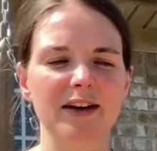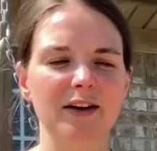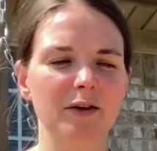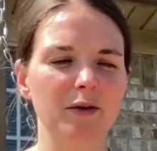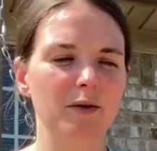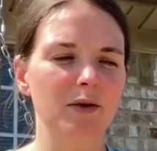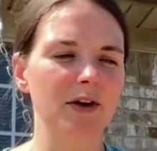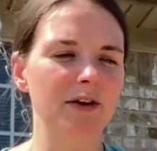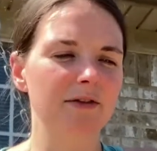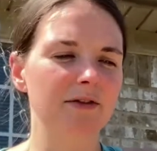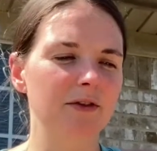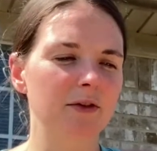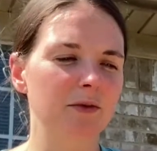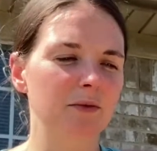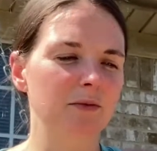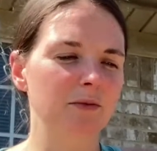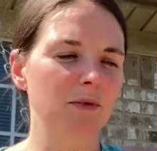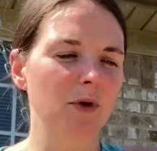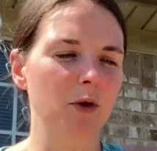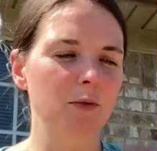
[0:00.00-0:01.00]
quite a few
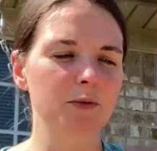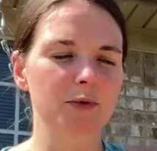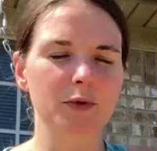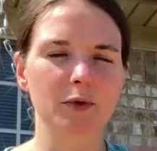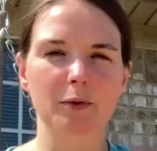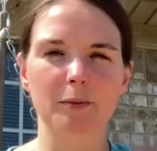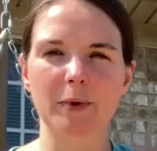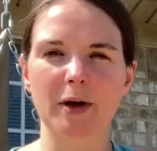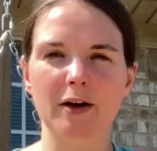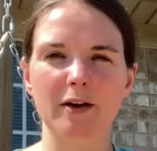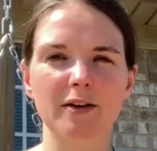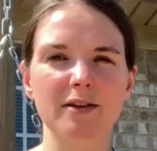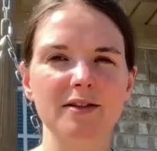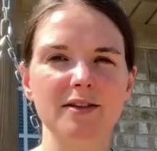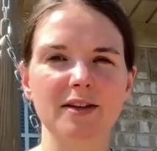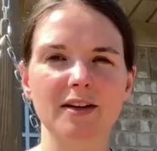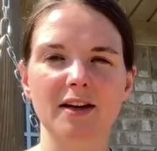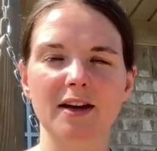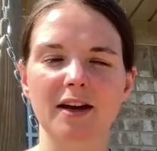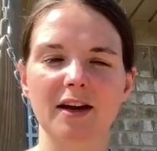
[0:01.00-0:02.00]
homeschool parents,
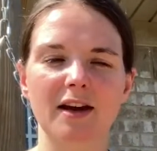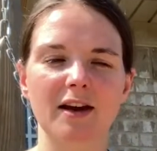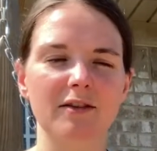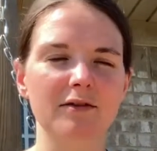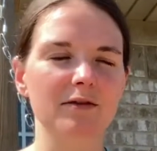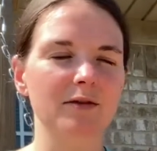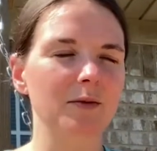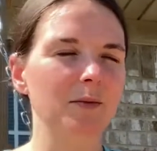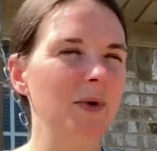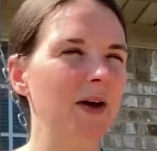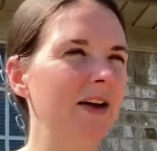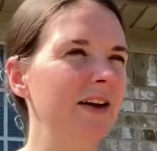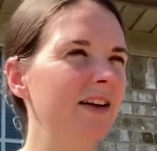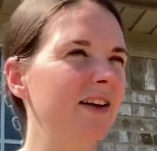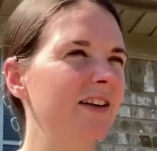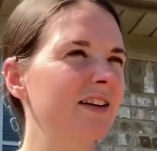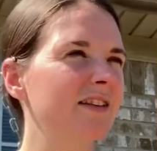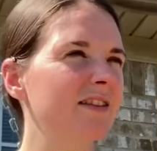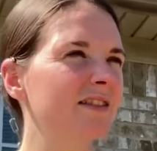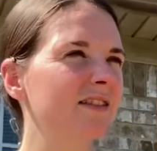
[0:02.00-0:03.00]
and
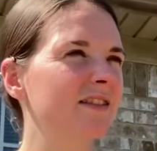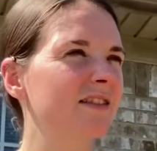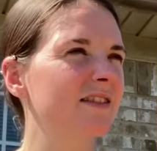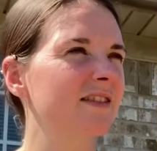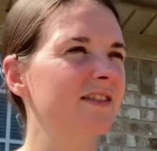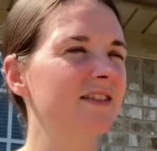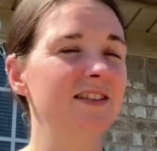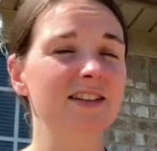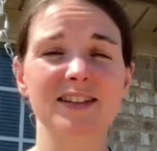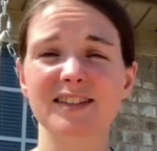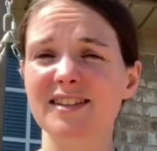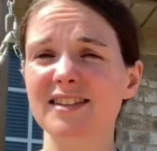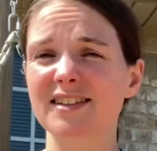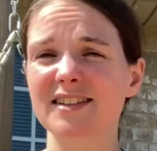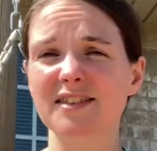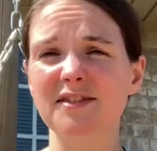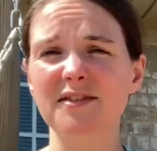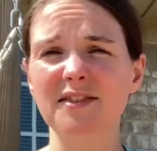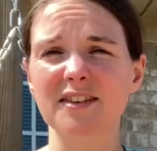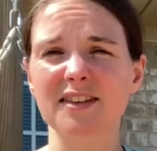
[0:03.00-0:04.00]
everybody does it
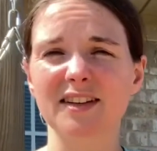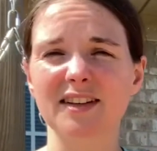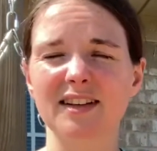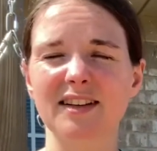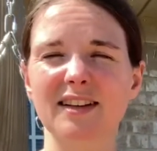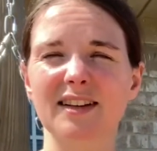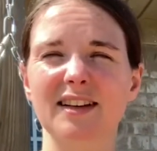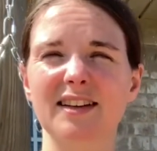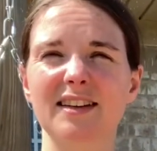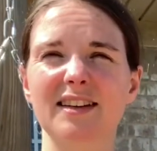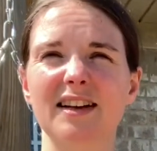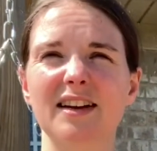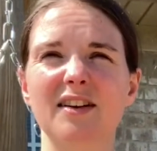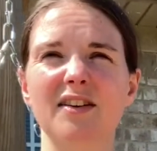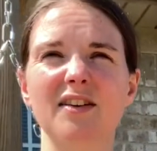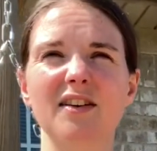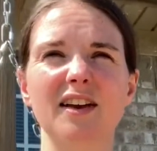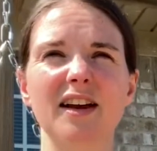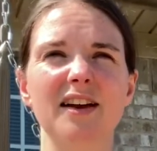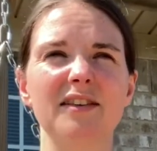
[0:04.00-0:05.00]
differently. Like, they
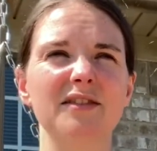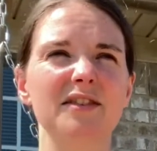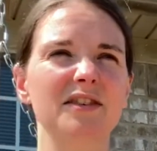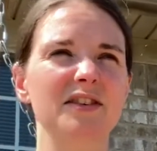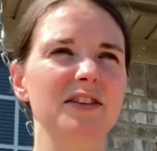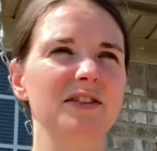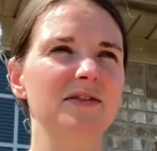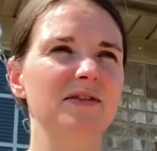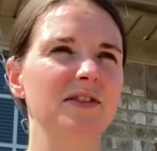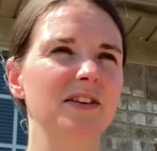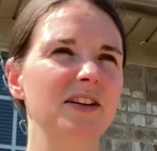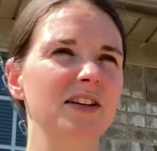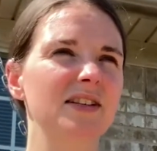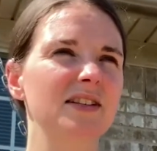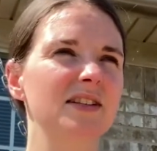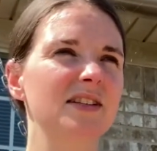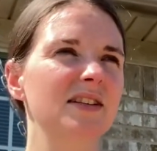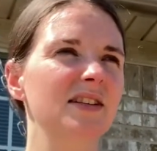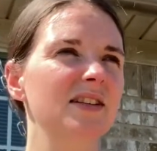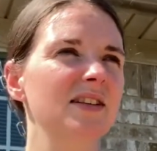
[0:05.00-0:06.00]
all have their different